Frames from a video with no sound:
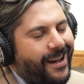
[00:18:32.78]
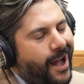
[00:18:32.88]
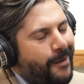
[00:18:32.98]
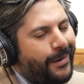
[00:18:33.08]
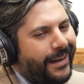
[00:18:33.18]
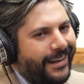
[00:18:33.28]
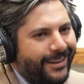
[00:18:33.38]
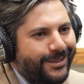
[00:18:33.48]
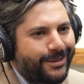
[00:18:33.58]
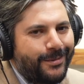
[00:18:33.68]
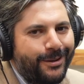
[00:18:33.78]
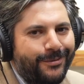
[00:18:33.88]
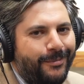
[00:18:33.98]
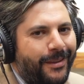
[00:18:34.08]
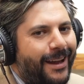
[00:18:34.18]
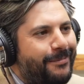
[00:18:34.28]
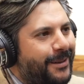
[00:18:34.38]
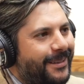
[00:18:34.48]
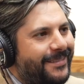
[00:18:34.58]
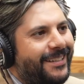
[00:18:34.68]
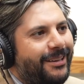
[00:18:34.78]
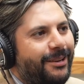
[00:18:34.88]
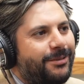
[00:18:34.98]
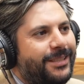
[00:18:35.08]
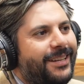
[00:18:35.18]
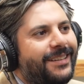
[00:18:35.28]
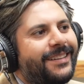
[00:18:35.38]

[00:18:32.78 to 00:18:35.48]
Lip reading: I'm many years removed from that, but it was a good